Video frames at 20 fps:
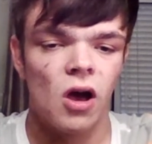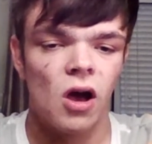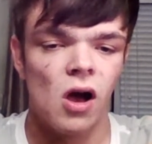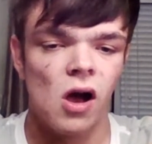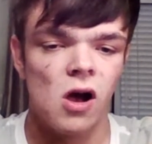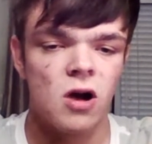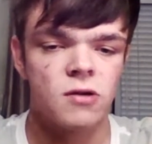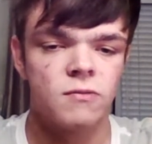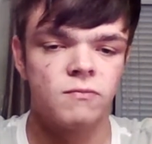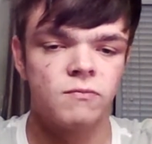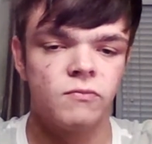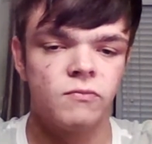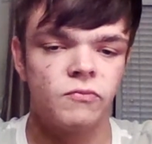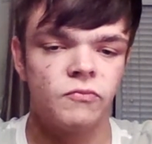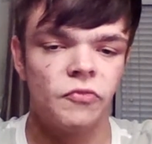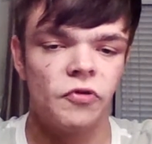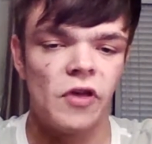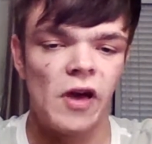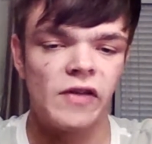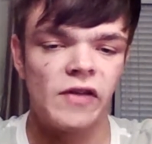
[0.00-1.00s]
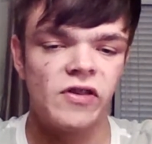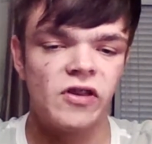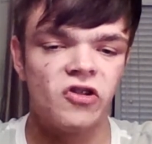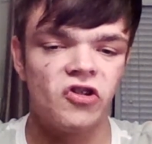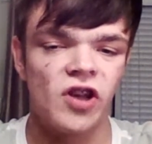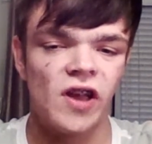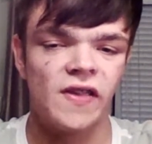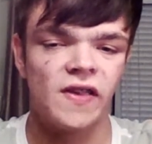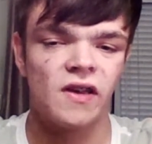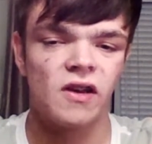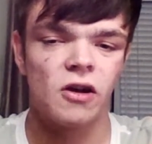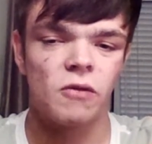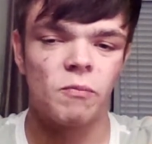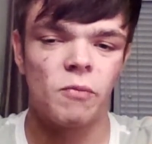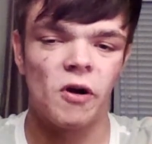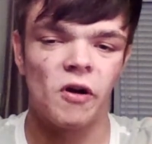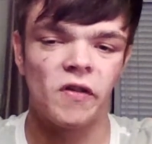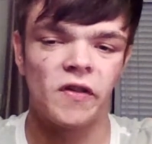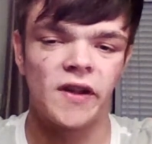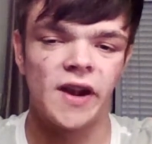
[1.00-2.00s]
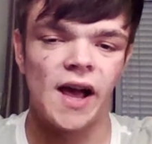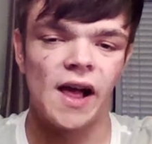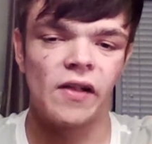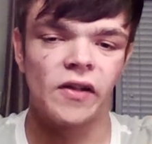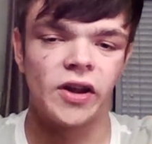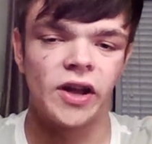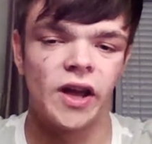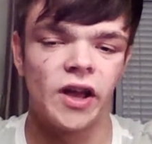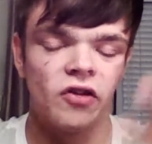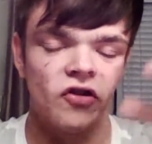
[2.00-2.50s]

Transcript: I think she has a good personality.